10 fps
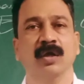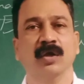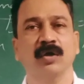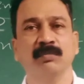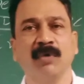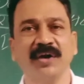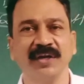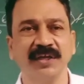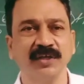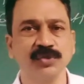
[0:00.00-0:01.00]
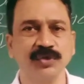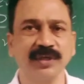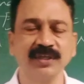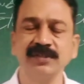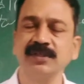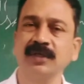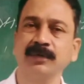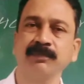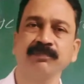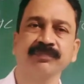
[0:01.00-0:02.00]
Good morning, dear students.
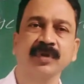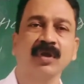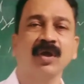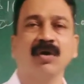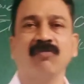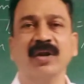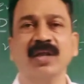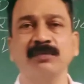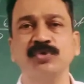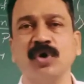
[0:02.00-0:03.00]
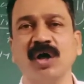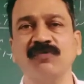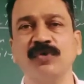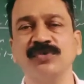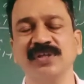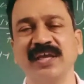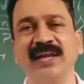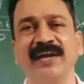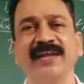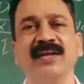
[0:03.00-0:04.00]
Welcome to Alfu's
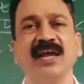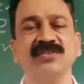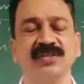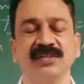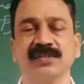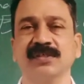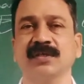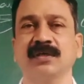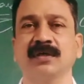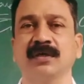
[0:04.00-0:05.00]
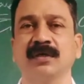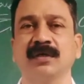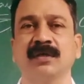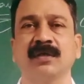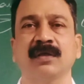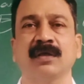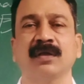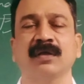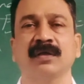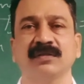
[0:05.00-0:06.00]
e-learning classes.
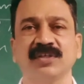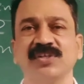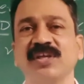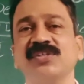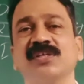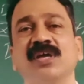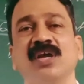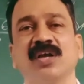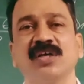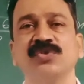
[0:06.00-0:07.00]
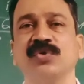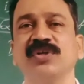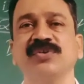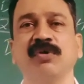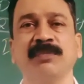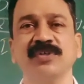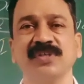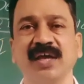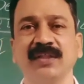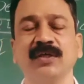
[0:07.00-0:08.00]
This is Kasturi
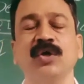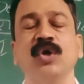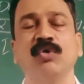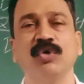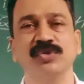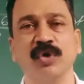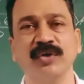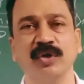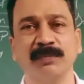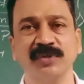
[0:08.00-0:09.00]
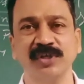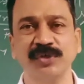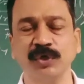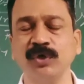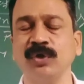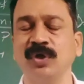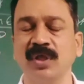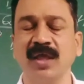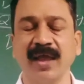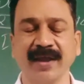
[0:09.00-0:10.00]
Shivaprasad, who is going to represent you
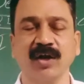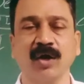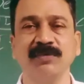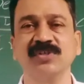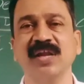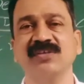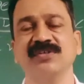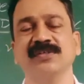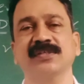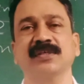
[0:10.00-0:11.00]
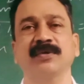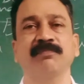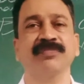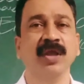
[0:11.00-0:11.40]
economics classes.